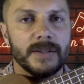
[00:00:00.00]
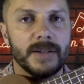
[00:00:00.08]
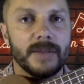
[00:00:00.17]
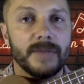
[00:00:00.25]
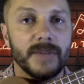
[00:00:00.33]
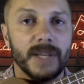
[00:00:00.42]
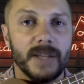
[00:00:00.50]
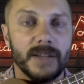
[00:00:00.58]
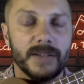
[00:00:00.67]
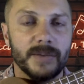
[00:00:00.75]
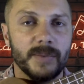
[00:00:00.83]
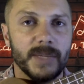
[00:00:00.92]
Don't forget,
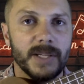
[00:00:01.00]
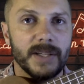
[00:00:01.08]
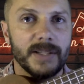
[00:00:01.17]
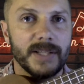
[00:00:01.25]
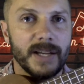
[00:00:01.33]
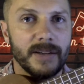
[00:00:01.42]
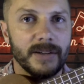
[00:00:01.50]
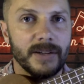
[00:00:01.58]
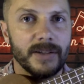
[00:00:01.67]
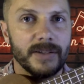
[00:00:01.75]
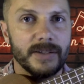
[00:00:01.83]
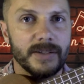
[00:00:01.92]
this will be in the
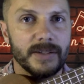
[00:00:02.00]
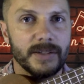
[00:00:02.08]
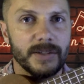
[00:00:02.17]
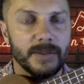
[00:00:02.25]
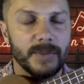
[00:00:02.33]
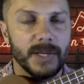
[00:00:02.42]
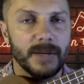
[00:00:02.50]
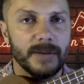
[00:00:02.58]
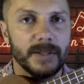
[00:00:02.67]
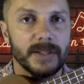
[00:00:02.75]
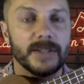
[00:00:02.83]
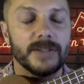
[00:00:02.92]
downloads. You'll be able
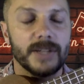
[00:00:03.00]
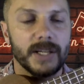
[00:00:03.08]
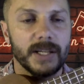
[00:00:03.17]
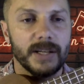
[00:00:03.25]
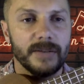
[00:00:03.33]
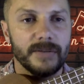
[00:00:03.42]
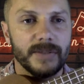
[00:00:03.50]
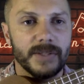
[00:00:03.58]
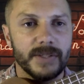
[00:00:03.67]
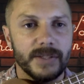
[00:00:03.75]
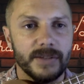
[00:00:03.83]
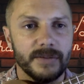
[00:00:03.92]
to check it out for
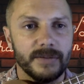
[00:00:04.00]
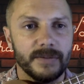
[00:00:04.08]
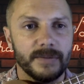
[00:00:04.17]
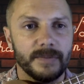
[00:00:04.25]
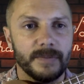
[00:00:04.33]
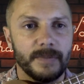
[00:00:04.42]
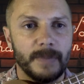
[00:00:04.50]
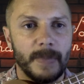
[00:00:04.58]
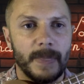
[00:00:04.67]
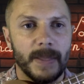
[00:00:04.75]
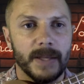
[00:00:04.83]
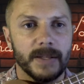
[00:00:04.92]
yourself.
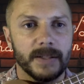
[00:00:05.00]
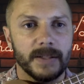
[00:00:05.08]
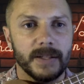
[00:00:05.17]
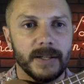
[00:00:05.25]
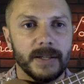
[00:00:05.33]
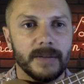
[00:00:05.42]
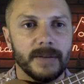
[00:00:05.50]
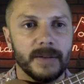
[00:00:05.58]
Okay?